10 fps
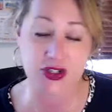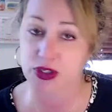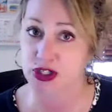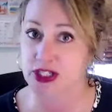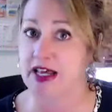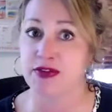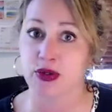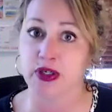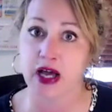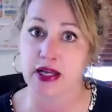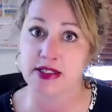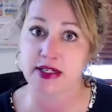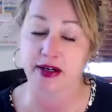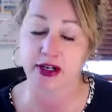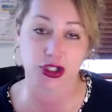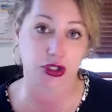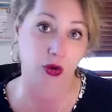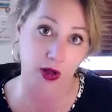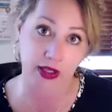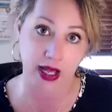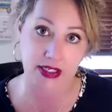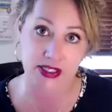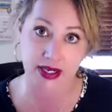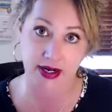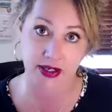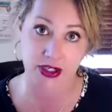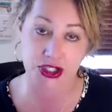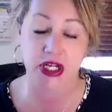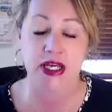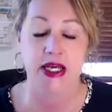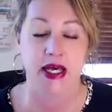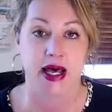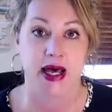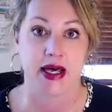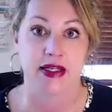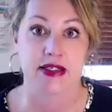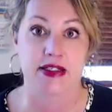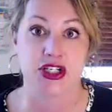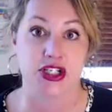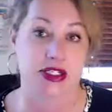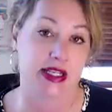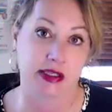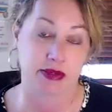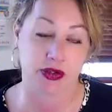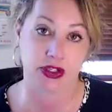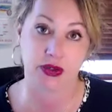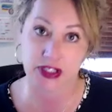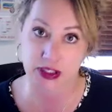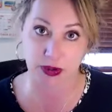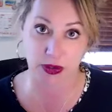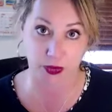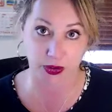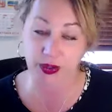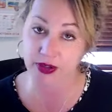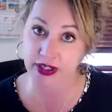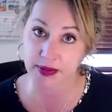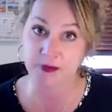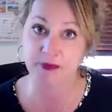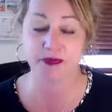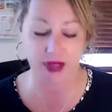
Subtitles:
So you just have to go to concierge or call concierge and just let them know that you need to put a work order in.